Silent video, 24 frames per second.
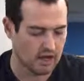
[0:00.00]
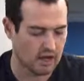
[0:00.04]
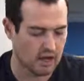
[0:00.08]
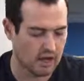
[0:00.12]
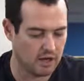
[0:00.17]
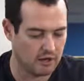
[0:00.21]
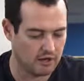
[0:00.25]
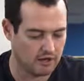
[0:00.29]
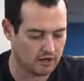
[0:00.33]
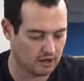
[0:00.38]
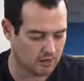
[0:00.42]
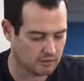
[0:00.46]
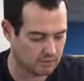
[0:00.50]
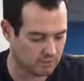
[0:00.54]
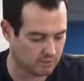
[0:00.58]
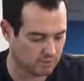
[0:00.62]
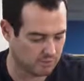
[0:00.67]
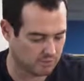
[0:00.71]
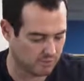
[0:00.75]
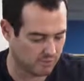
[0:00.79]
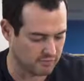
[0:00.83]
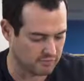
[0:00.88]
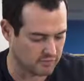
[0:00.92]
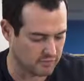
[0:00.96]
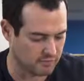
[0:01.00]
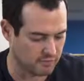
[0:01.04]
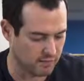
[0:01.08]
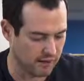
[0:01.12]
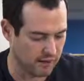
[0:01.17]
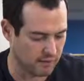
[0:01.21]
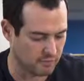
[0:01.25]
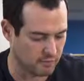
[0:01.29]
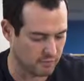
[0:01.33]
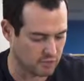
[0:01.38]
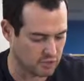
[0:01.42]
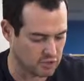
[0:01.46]
And you can also obviously
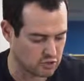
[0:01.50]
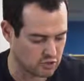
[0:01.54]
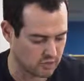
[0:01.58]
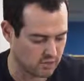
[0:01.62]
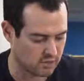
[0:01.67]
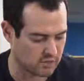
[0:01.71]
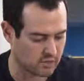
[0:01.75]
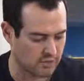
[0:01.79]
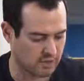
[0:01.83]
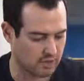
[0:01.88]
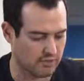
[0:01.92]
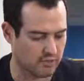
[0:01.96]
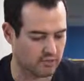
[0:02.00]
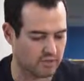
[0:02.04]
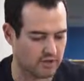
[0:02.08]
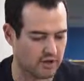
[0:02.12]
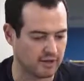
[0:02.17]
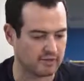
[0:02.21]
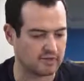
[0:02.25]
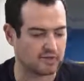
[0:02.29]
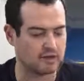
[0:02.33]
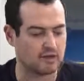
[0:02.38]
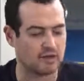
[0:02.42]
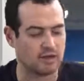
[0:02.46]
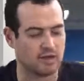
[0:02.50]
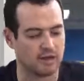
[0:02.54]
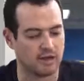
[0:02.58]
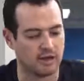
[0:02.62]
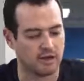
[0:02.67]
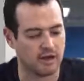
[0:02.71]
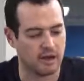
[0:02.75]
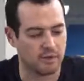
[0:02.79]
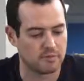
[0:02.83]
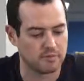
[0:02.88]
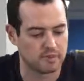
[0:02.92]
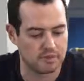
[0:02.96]
buy more Joy-Con. They've got the
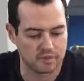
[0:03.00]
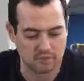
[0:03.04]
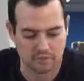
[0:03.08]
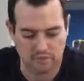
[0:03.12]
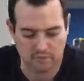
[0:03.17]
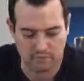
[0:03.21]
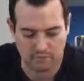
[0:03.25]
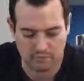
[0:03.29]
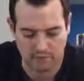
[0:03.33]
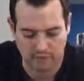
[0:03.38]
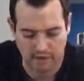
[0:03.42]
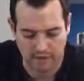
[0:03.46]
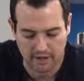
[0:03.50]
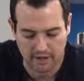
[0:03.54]
neon options you can